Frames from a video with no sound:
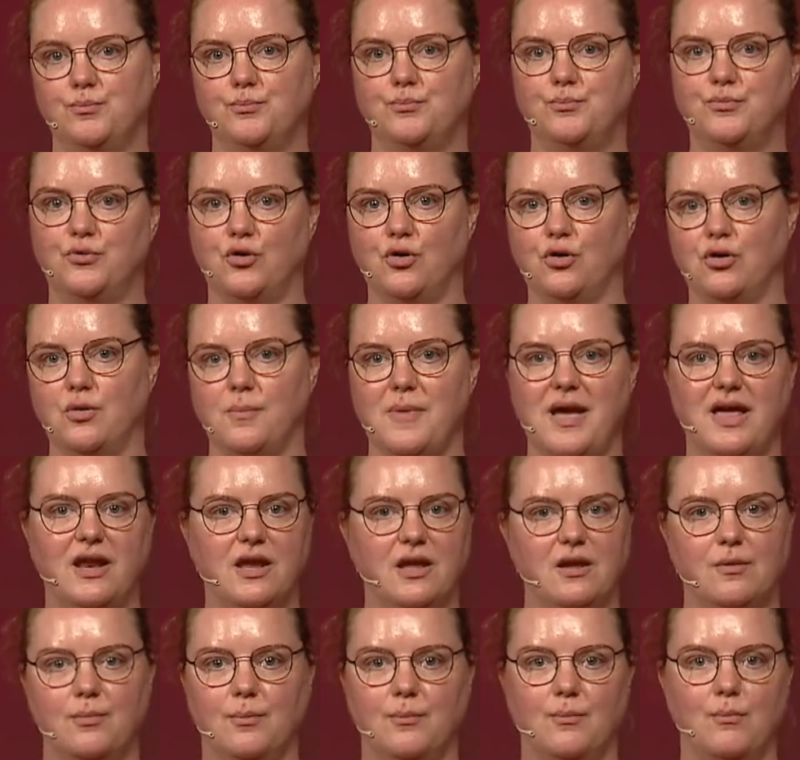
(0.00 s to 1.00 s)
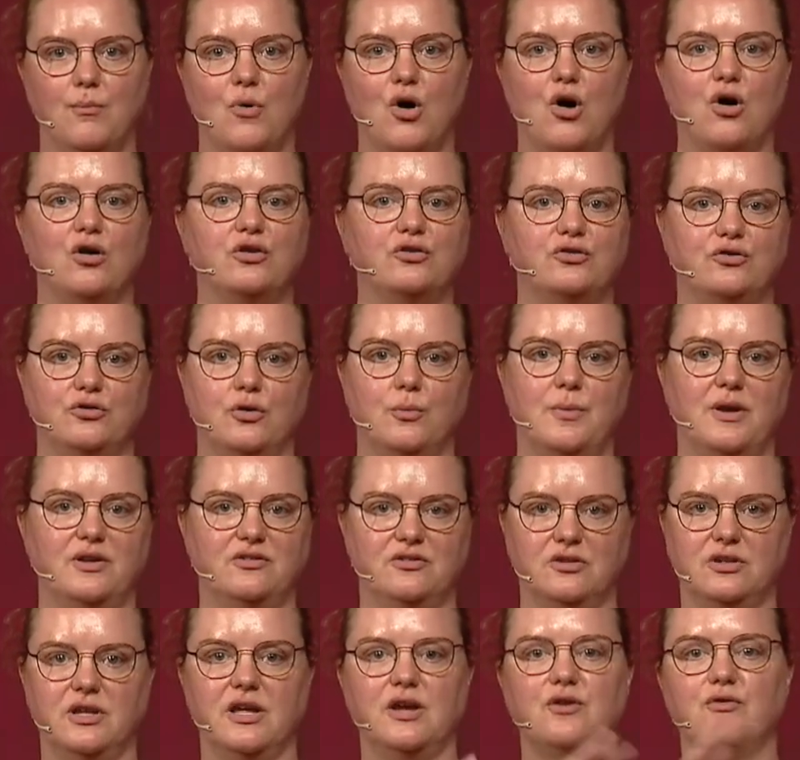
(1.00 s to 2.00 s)
programmatic mocks, so
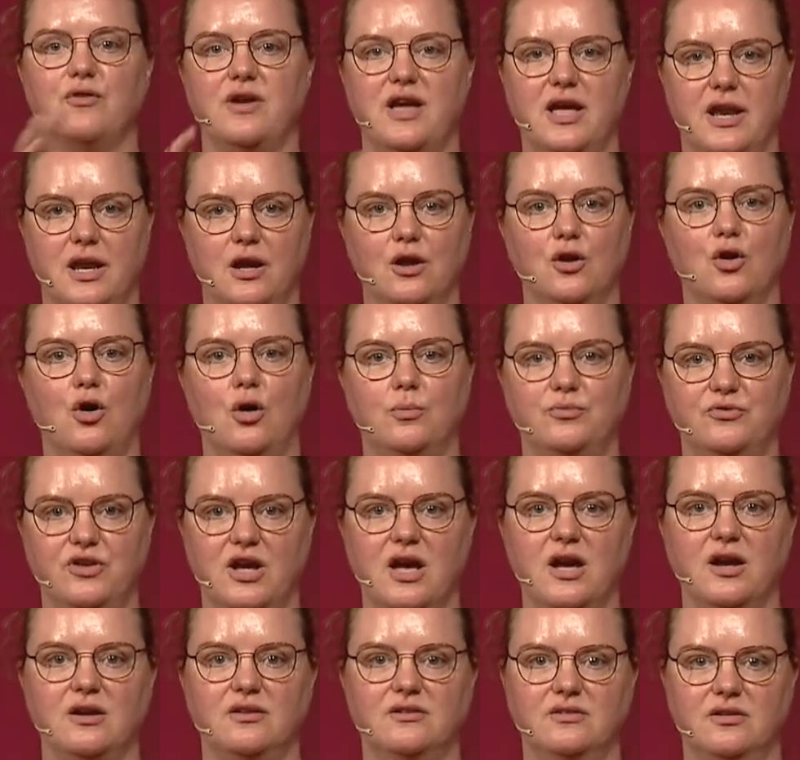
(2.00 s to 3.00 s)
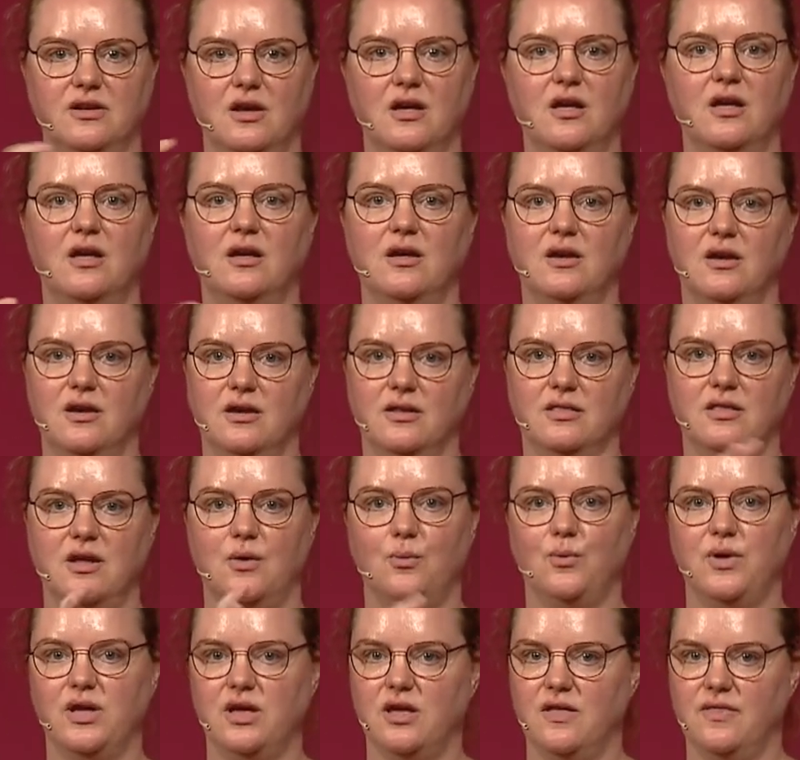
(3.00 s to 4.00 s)
basically creating an object
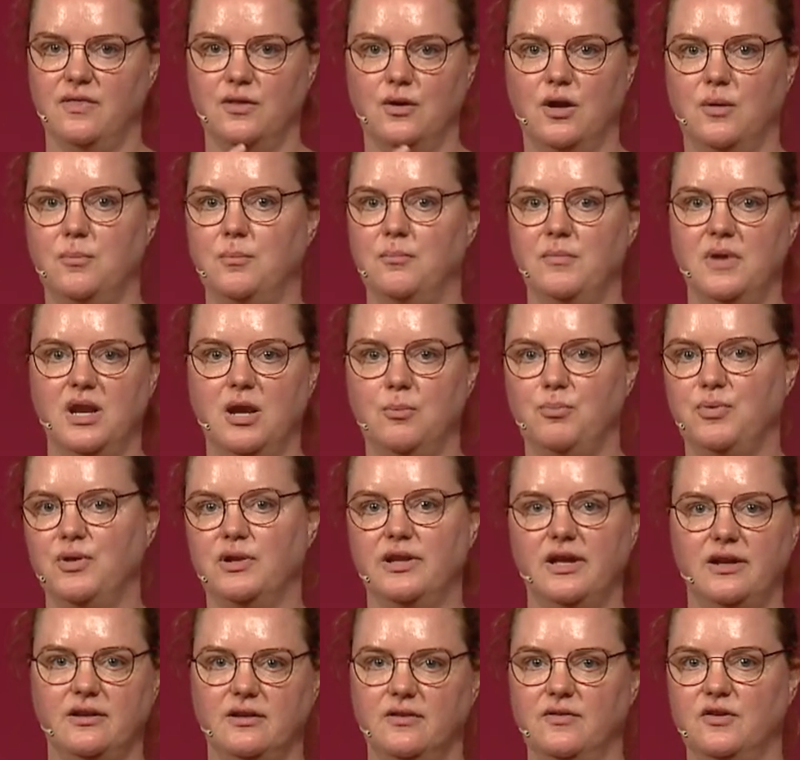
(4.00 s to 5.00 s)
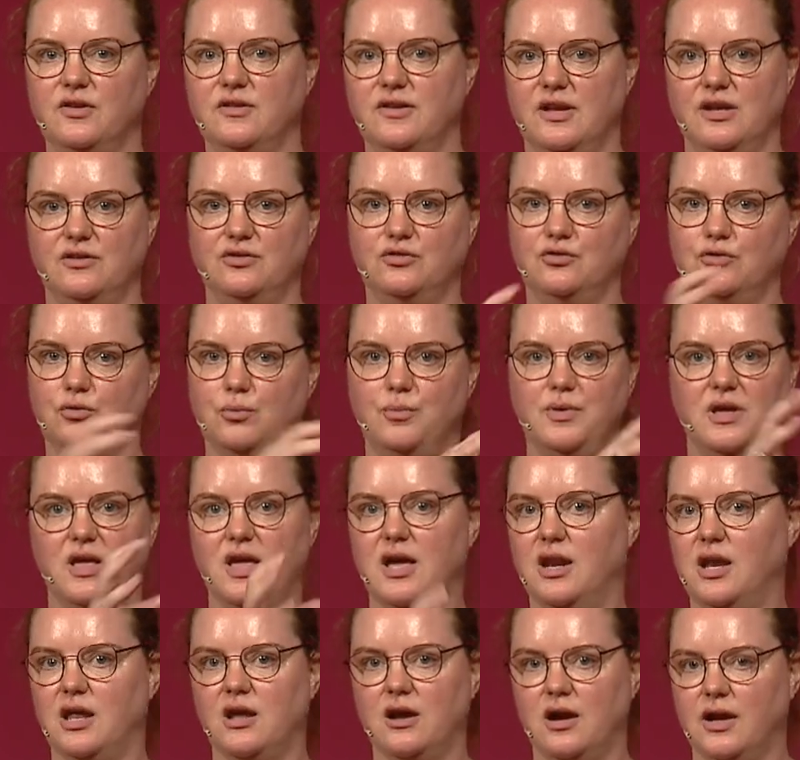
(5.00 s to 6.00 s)
that we can then manipulate in the test to be
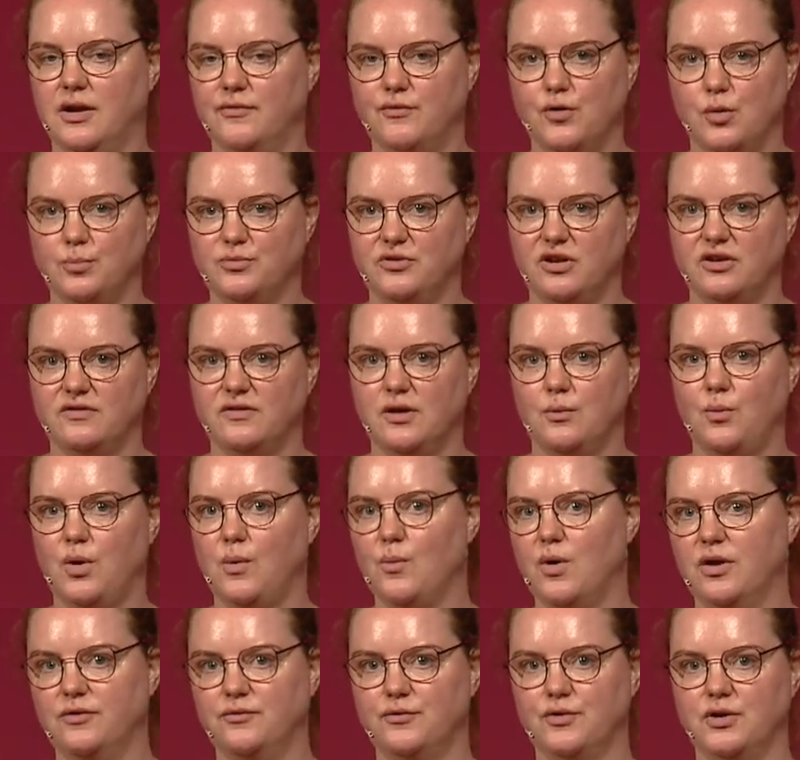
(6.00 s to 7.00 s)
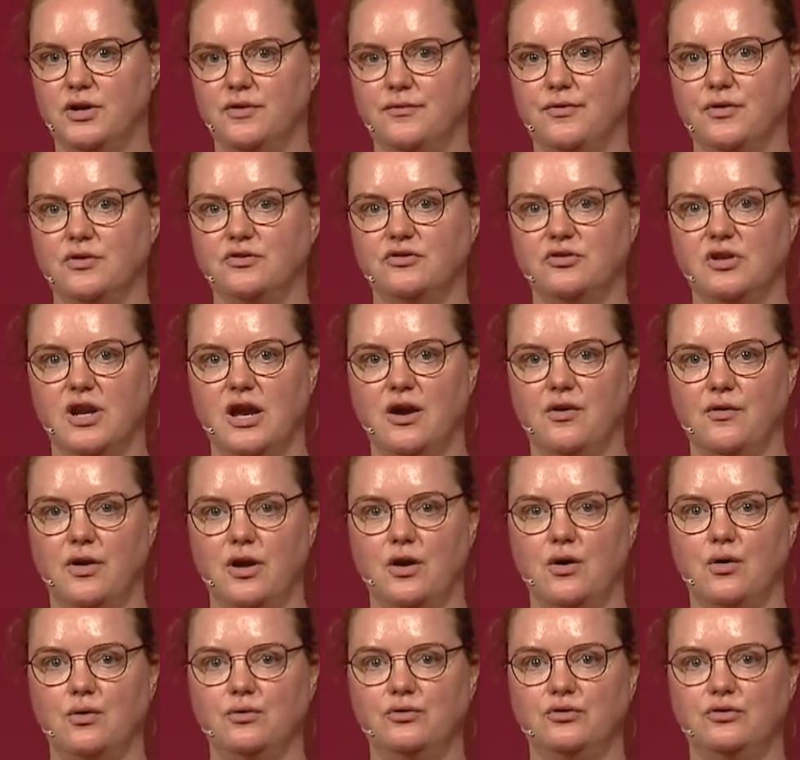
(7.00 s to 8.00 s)
any kind of object that we want for different
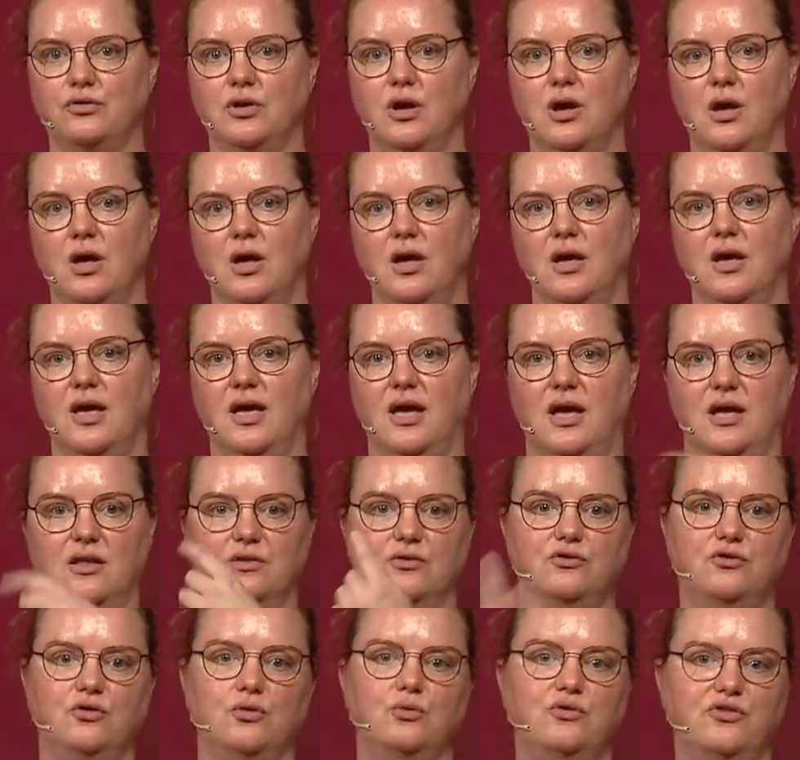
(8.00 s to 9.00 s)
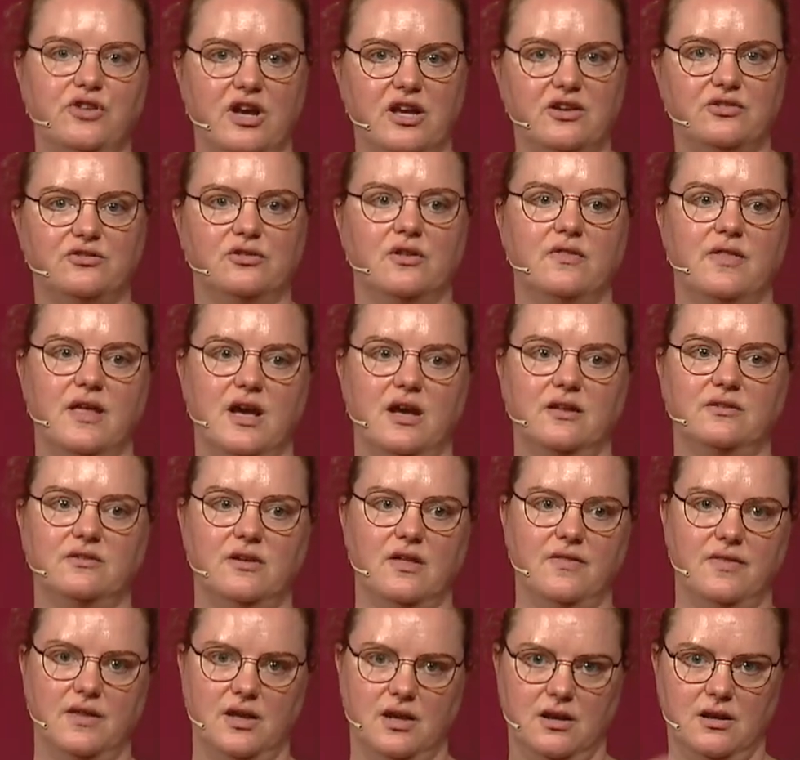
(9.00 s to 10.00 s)
scenarios, and to JSON that
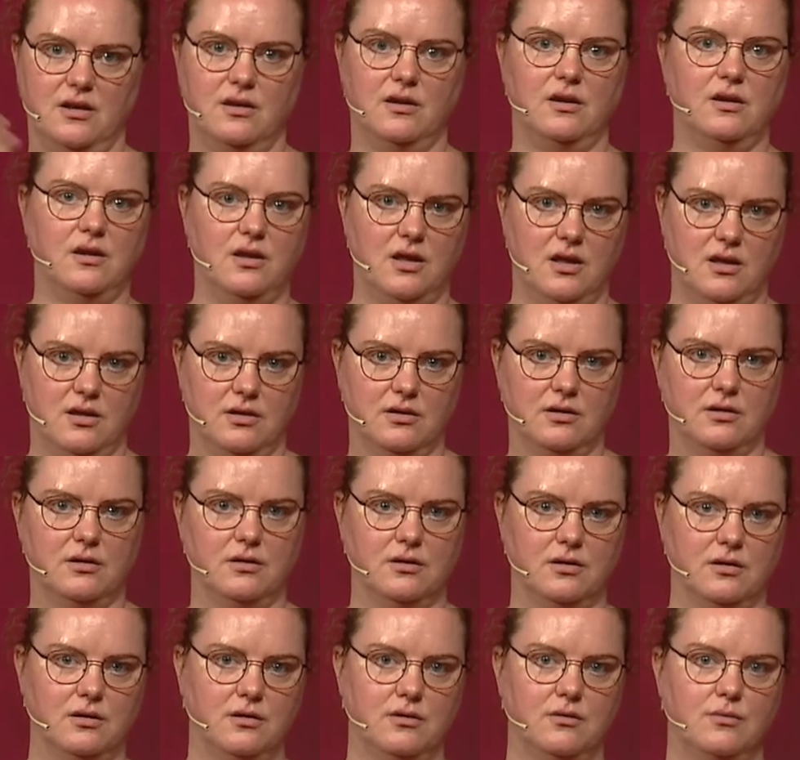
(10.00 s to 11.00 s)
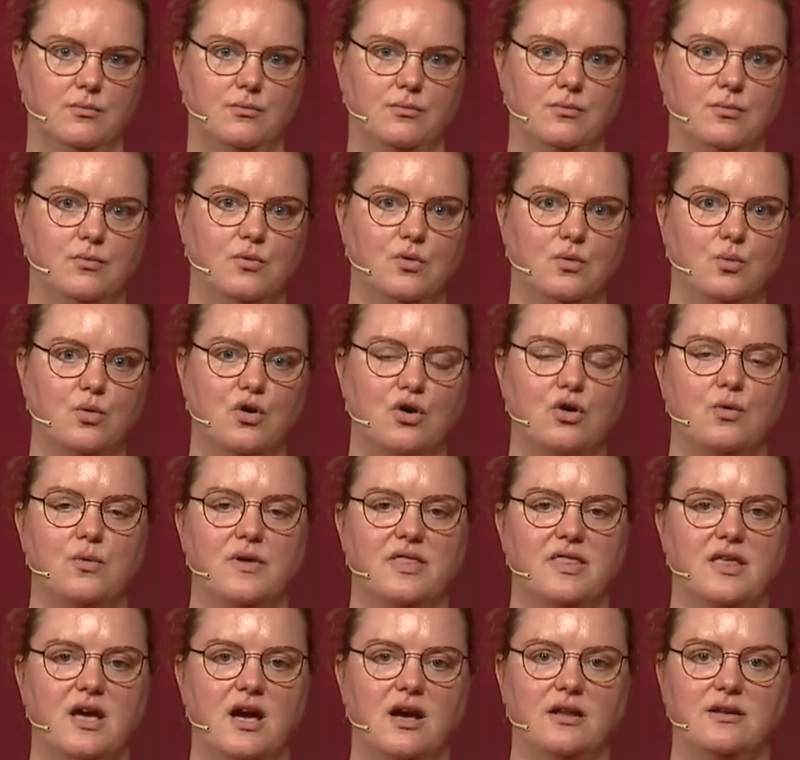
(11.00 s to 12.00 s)
and then um, work
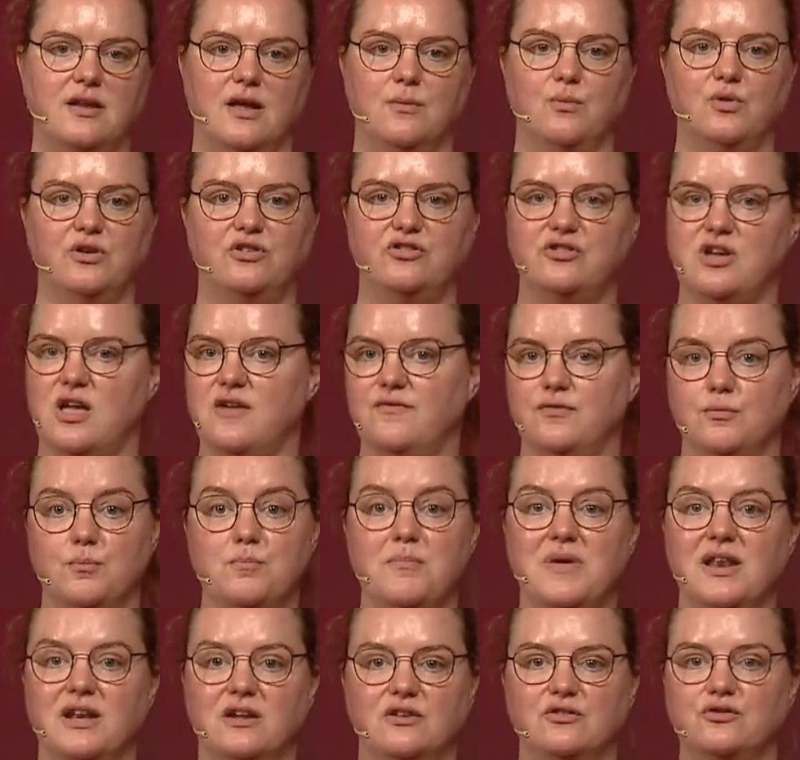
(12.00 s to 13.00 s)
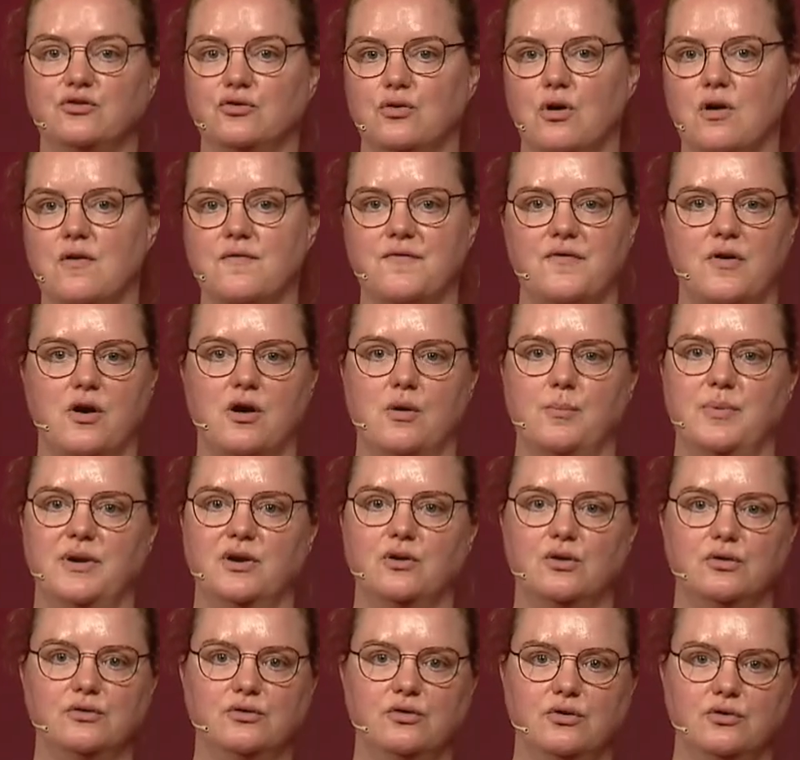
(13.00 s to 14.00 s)
with that. And we shaved minutes off our
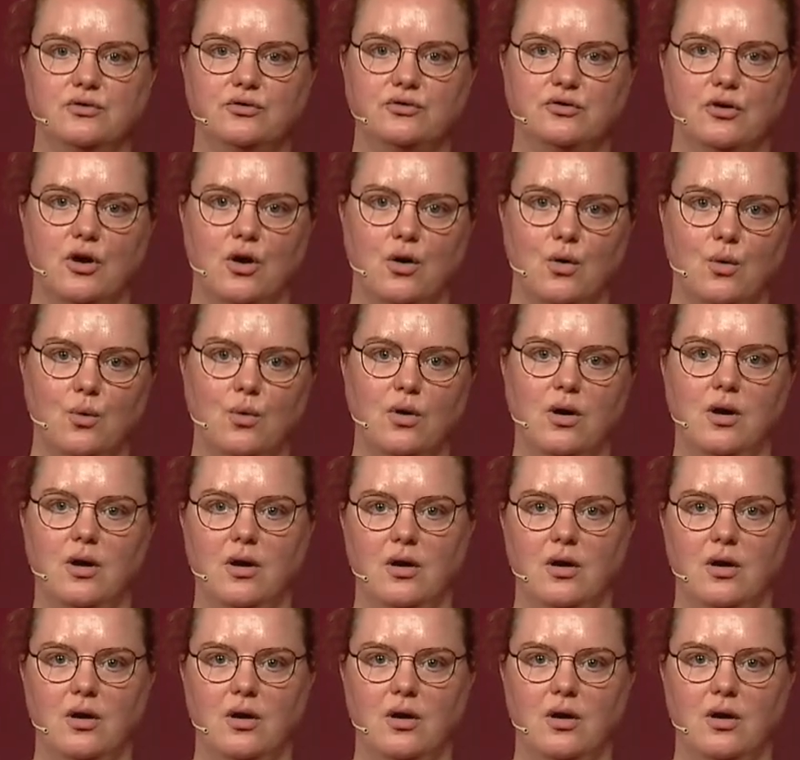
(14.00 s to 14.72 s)
build. So